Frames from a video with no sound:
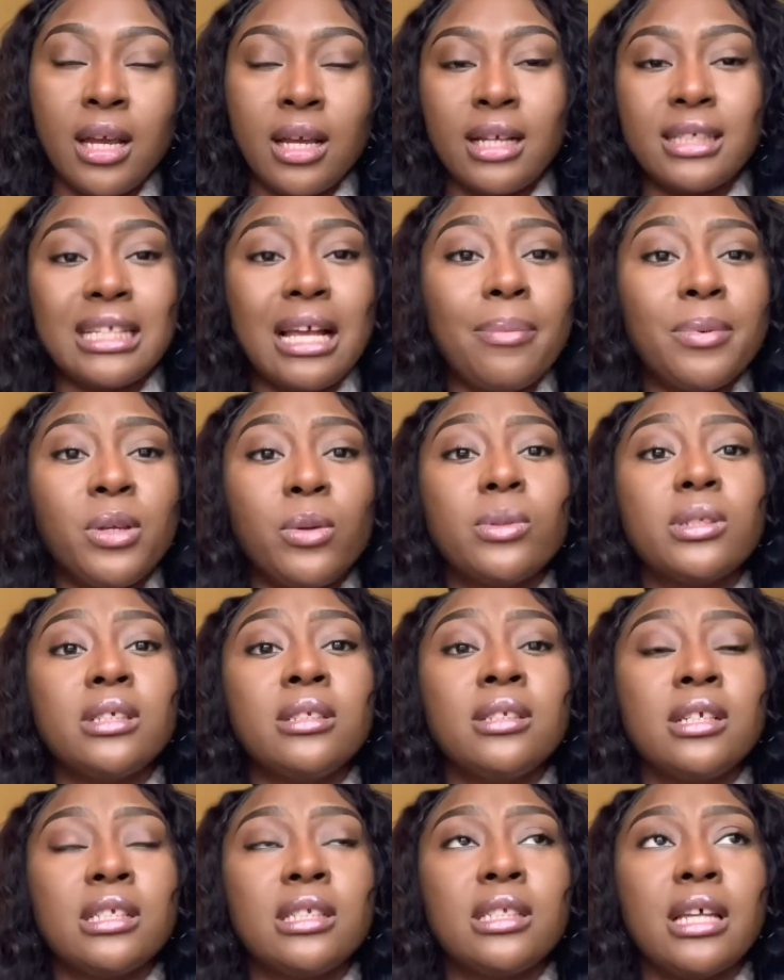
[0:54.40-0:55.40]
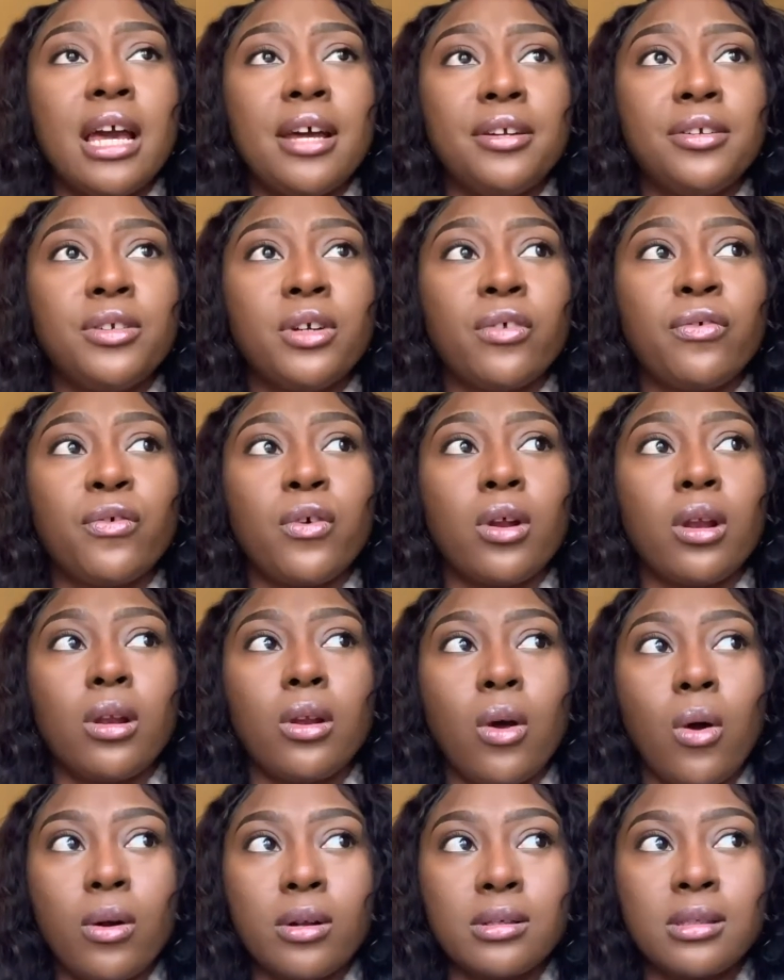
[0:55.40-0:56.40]
Because I've been using this editor for a
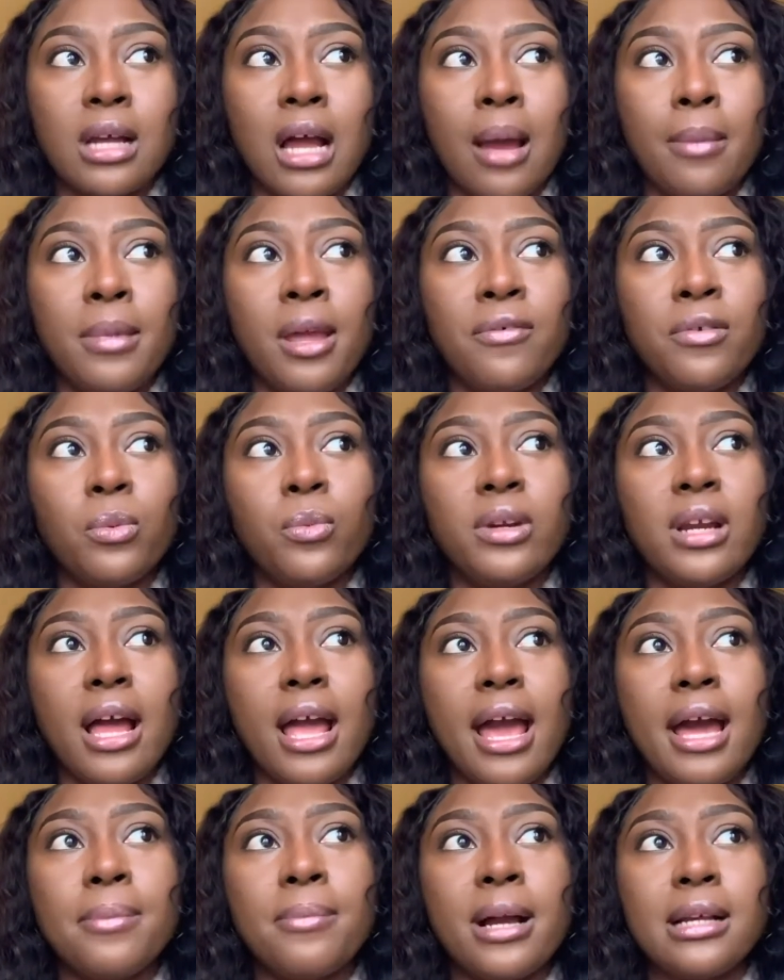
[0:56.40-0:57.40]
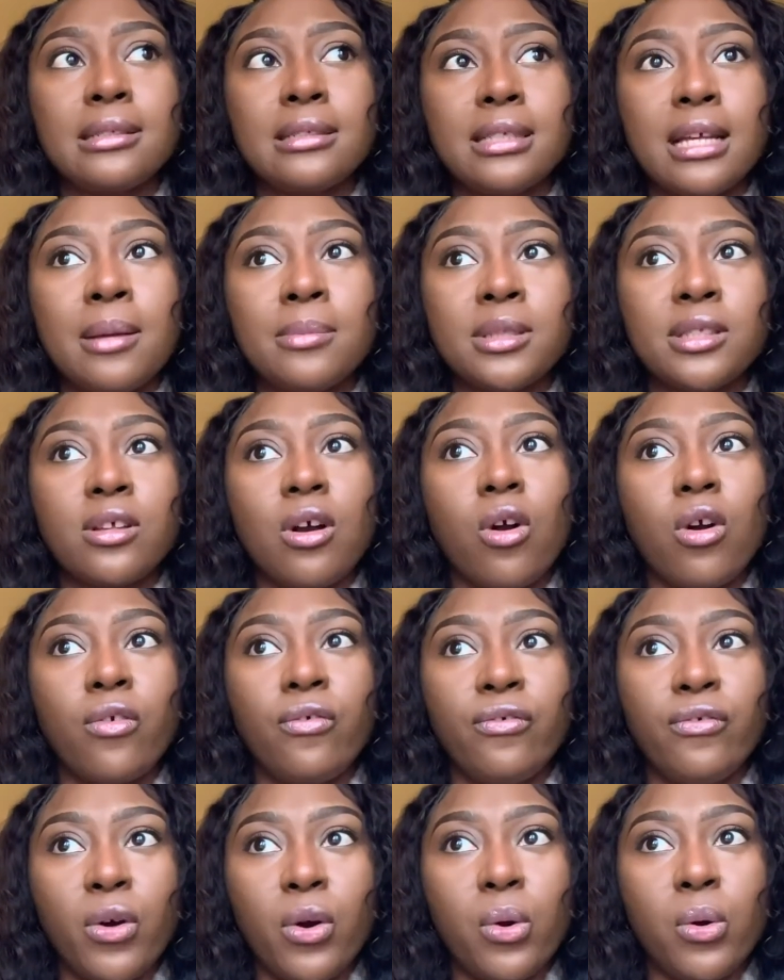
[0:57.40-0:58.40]
long time. Even when I had my Samsung
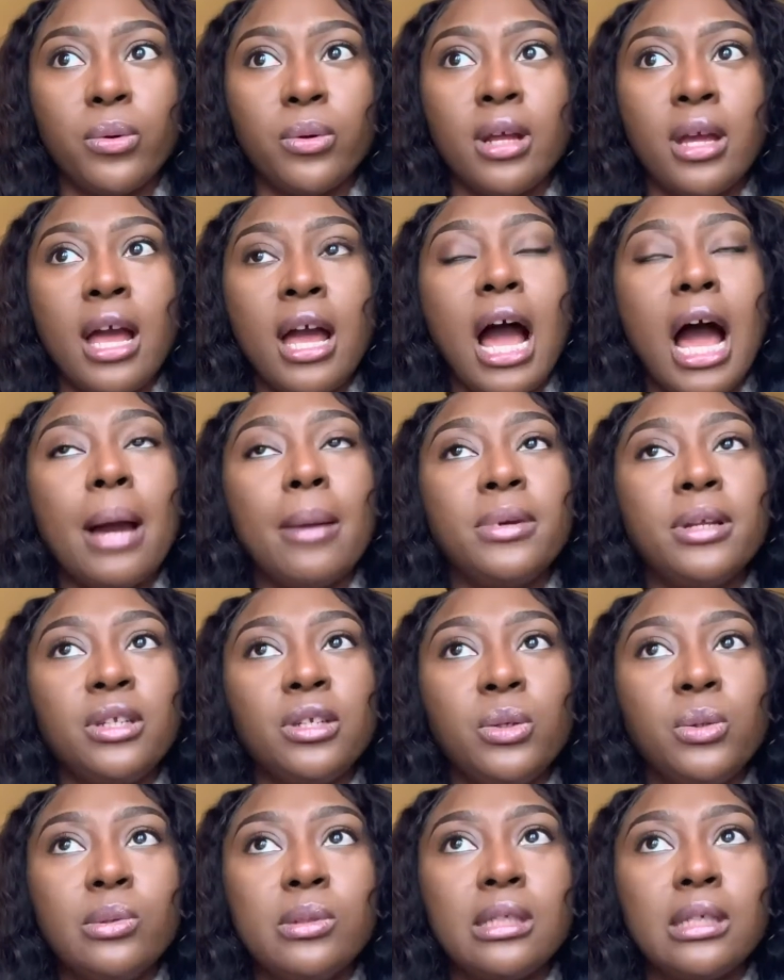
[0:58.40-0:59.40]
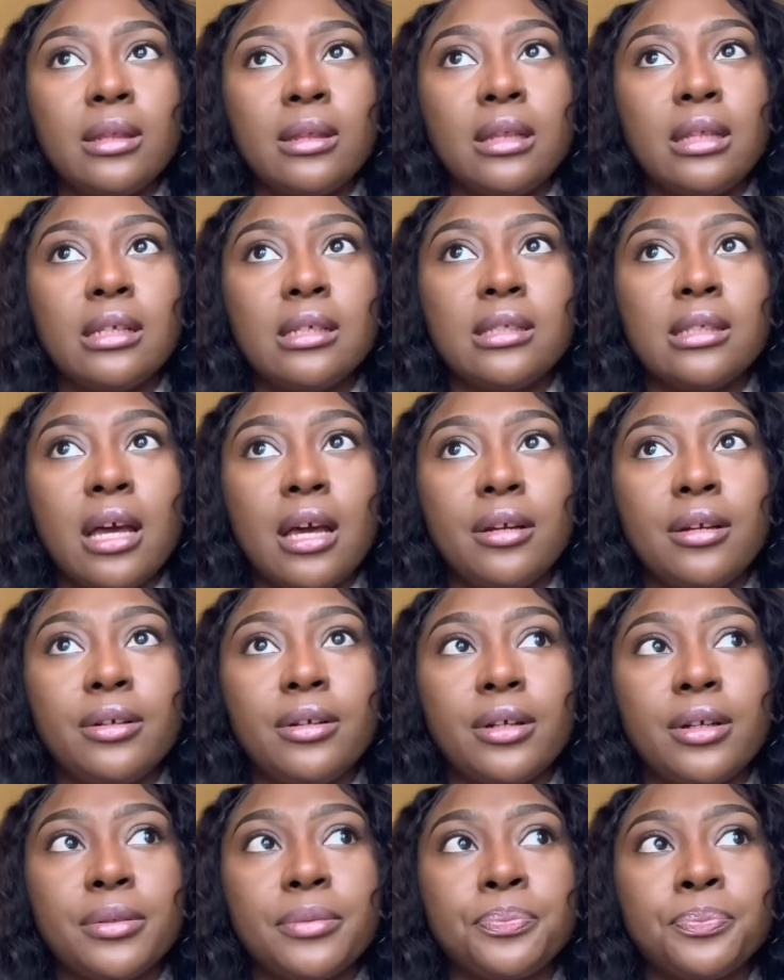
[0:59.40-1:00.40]
phone, I've been using this
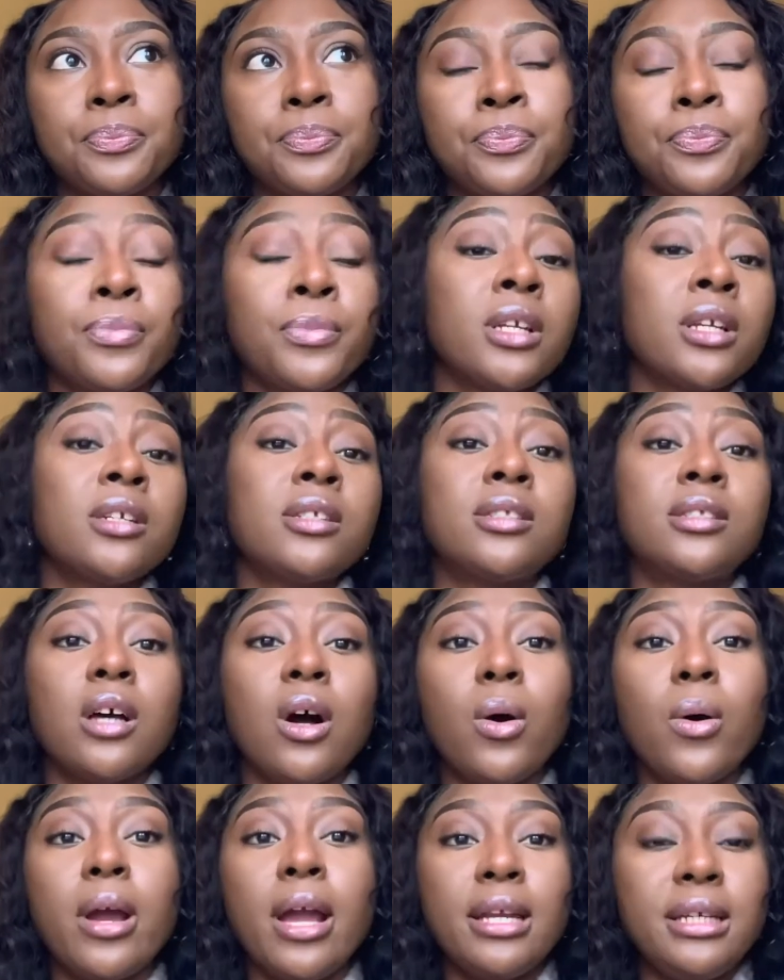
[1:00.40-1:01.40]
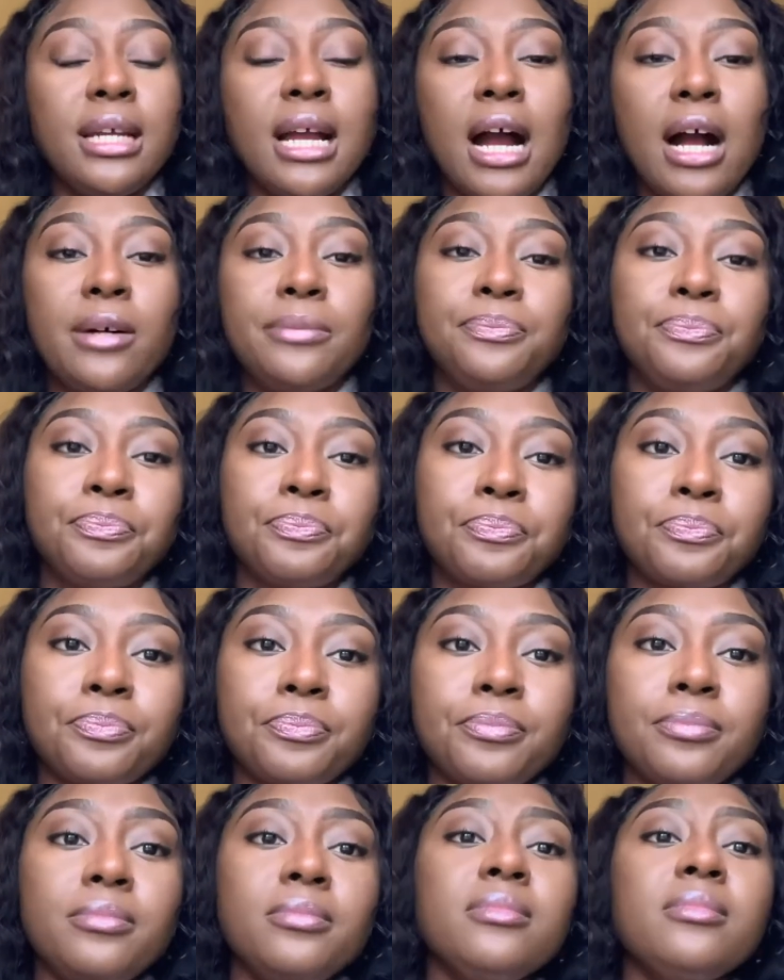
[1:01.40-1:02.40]
editor. So anyhow,
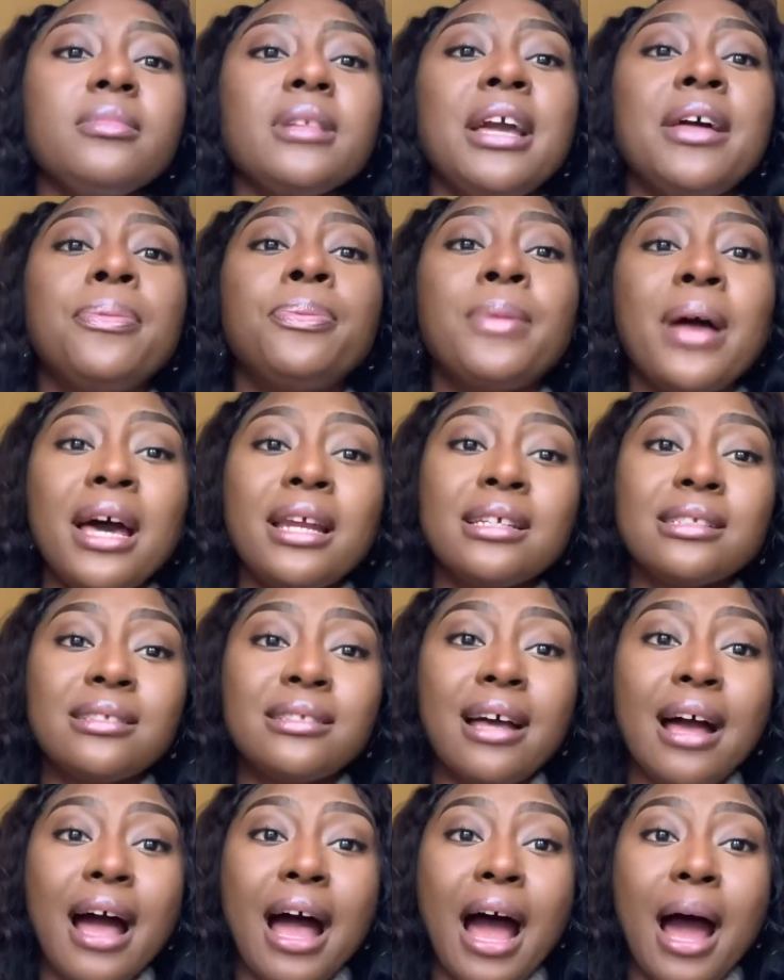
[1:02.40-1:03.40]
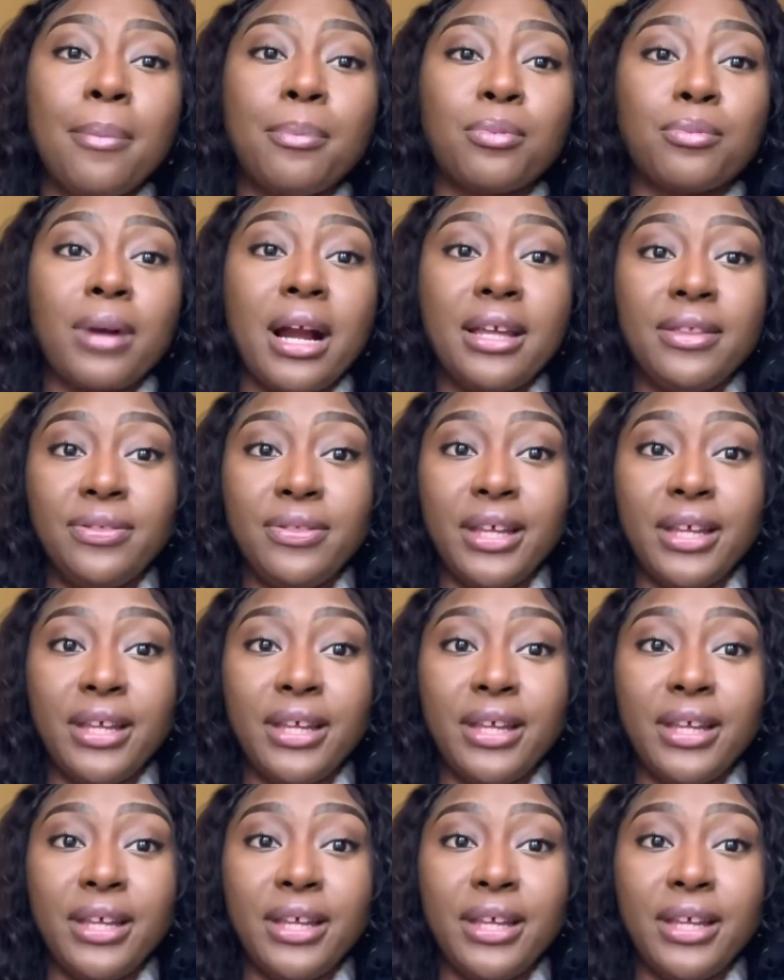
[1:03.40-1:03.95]
that is the app right